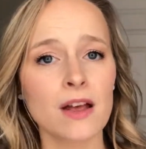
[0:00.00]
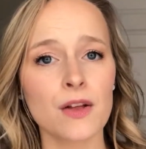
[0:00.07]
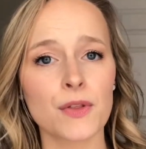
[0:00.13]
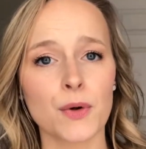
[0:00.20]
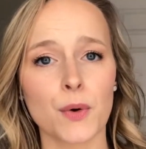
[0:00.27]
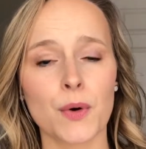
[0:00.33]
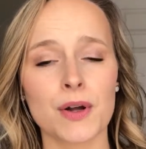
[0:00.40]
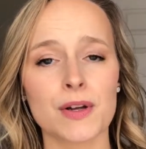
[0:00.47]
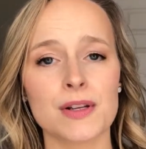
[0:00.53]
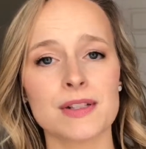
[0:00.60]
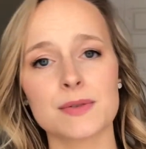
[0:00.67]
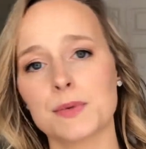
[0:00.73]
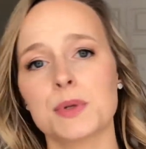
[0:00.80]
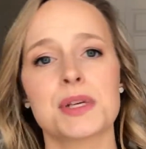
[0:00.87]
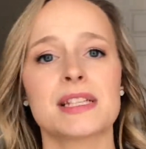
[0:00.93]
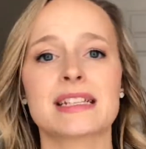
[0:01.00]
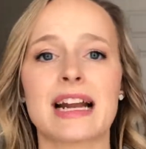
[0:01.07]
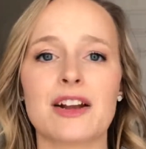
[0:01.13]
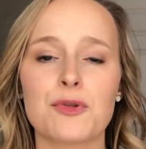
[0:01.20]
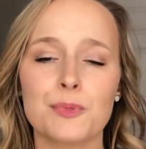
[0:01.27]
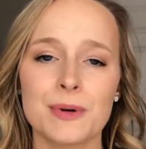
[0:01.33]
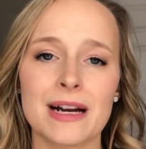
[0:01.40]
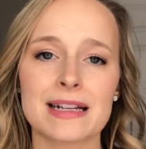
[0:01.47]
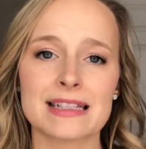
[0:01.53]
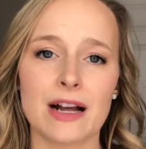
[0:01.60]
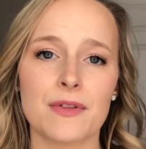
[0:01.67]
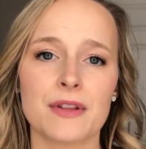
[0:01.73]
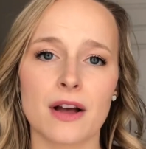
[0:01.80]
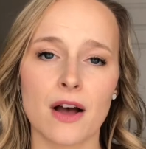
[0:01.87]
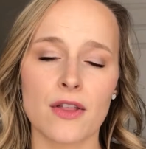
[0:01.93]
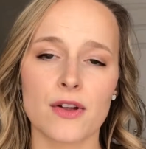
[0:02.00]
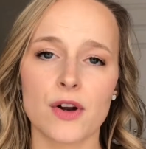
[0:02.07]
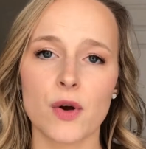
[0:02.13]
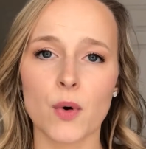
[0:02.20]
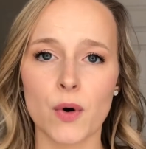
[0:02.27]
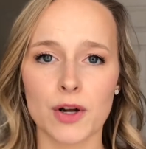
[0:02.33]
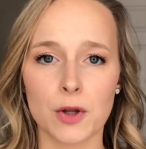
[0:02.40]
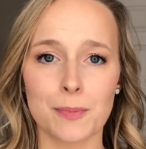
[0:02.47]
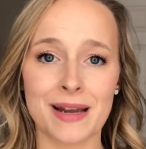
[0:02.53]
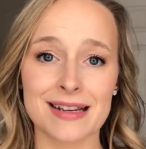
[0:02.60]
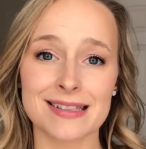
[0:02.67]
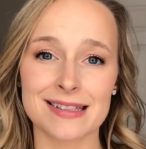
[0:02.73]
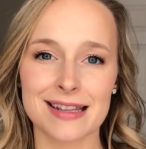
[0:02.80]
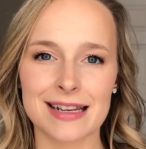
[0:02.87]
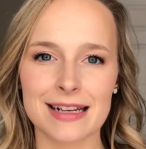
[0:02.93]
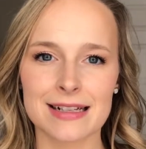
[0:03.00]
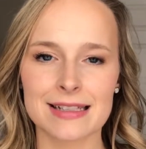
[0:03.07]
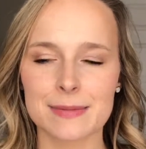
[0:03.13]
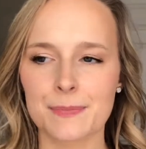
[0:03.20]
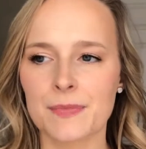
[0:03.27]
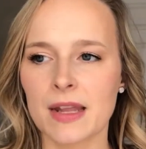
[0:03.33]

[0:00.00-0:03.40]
the oils will just kind of break down the other oil-based things.